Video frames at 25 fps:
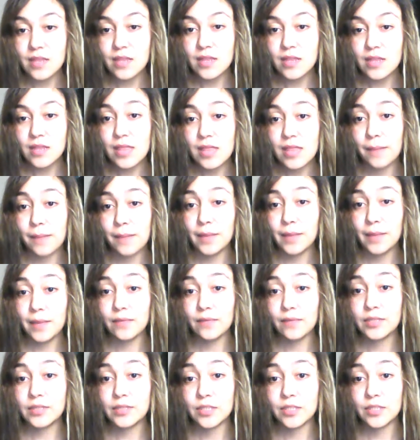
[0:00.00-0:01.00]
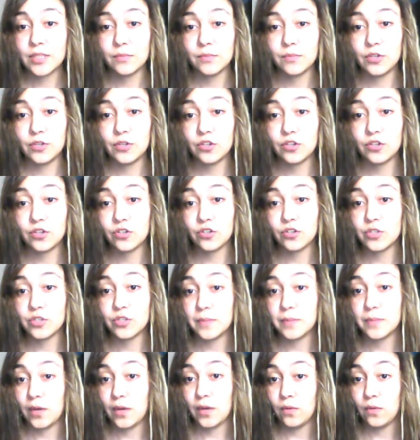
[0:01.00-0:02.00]
that maybe some of you girls
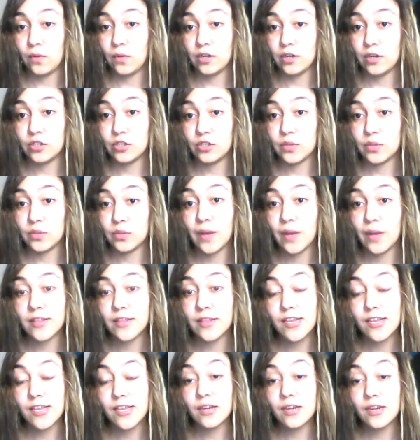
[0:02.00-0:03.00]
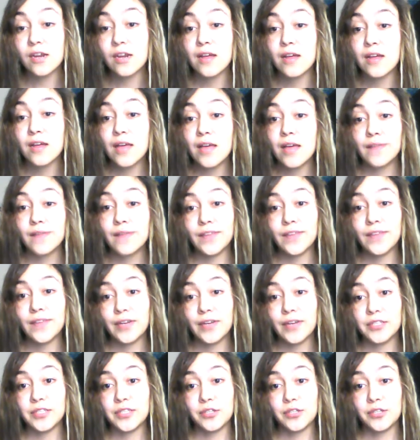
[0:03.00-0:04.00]
might want to do out there. If you
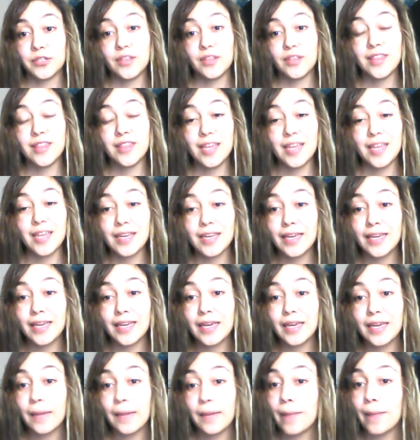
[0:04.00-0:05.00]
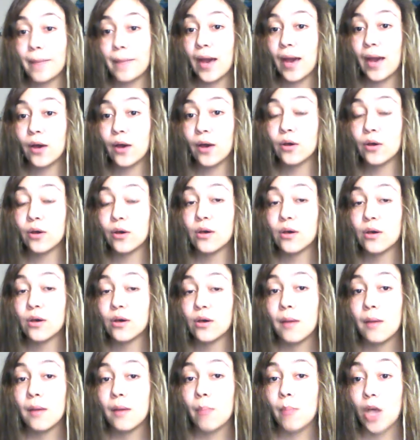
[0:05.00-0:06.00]
guys are thinking about
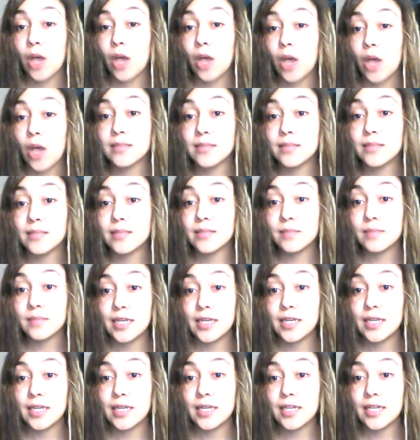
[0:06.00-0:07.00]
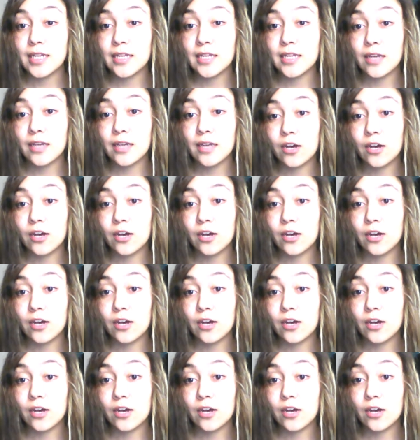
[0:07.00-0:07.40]
possibly